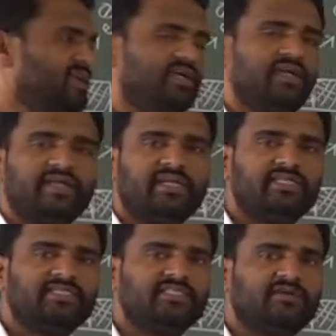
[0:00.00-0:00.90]
kinetic
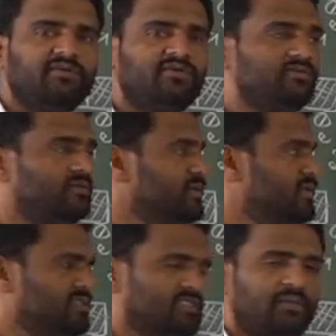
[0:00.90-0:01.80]
energy is equal to
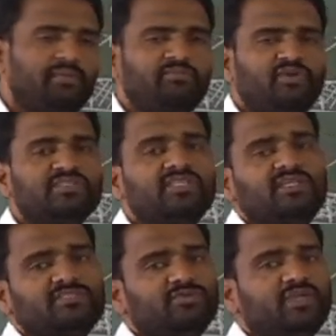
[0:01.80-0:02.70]
stopping potential
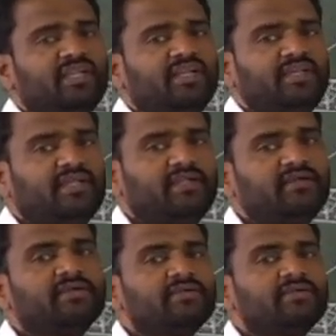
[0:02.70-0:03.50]
also you can take it.